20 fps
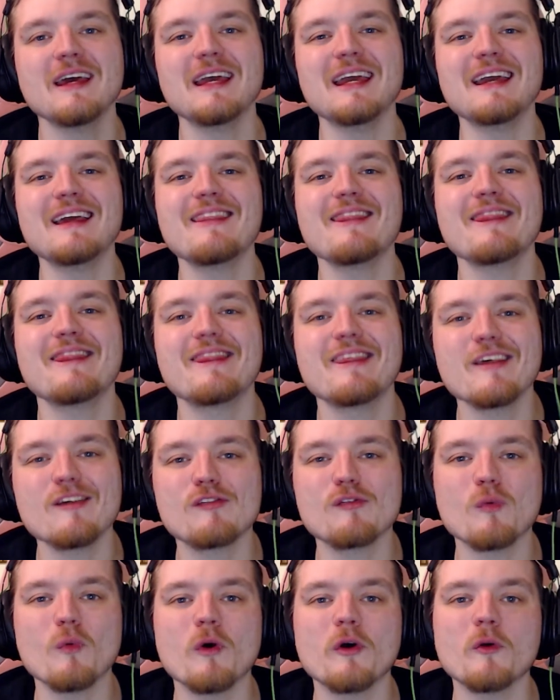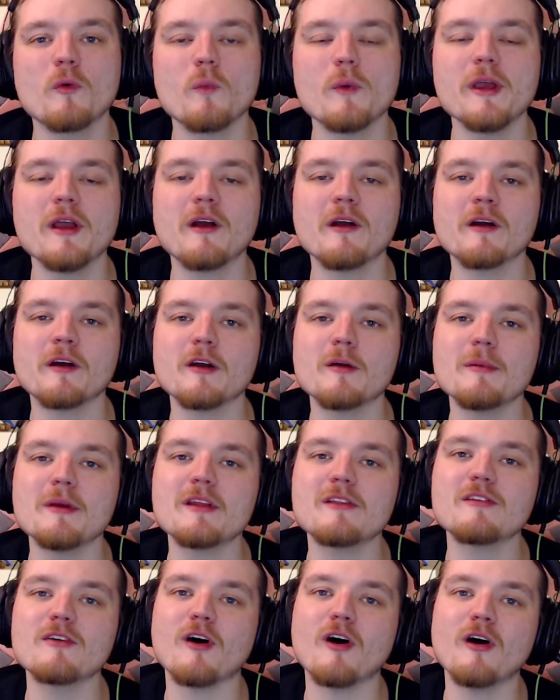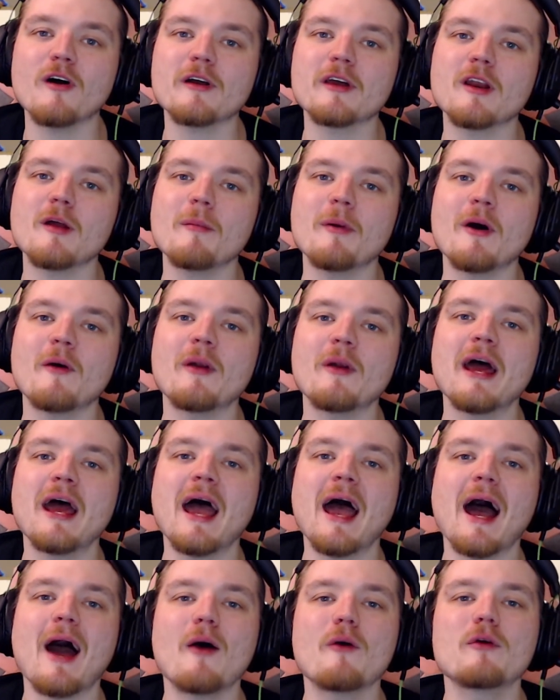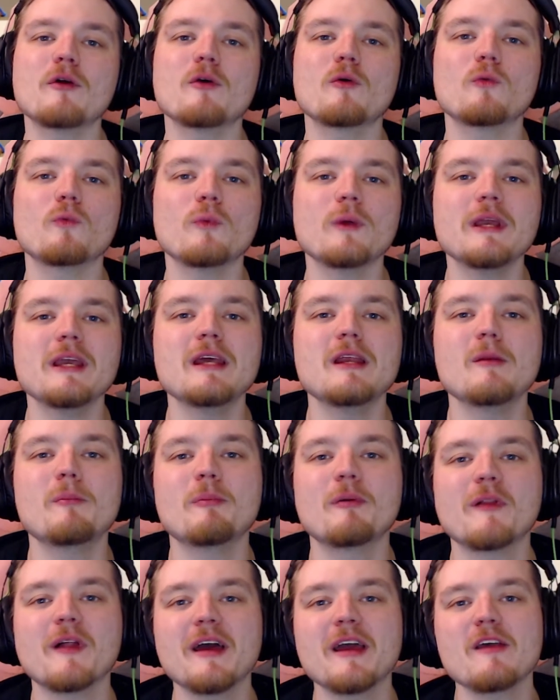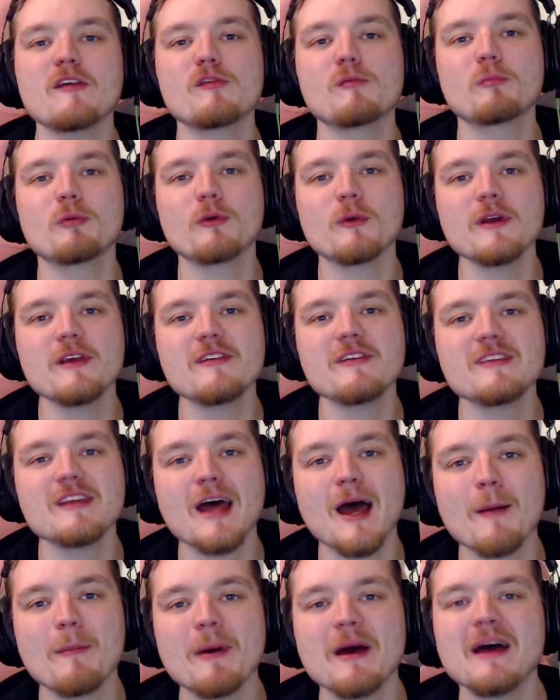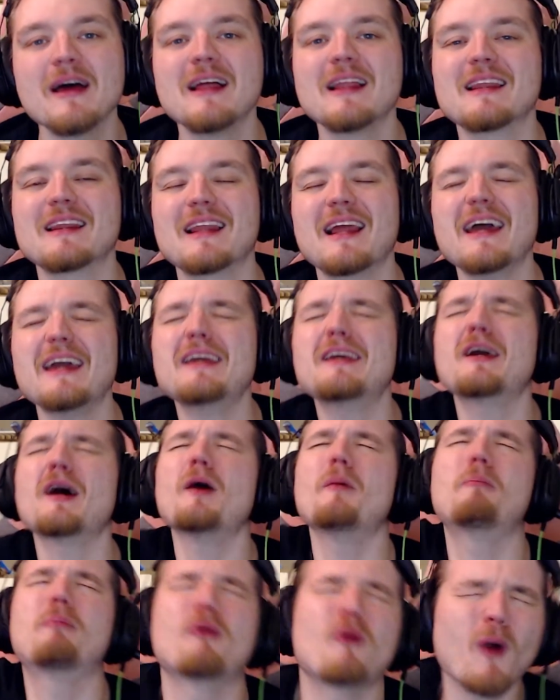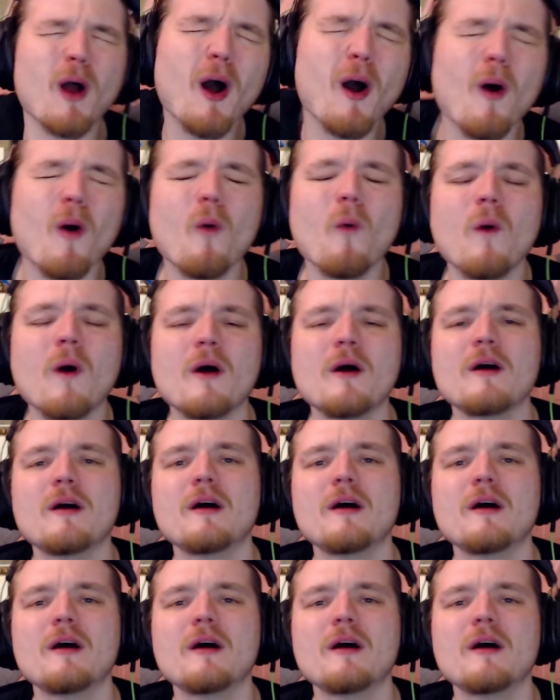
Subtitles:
In this one we are going to be talking about how to read plays pre-snap like a pro.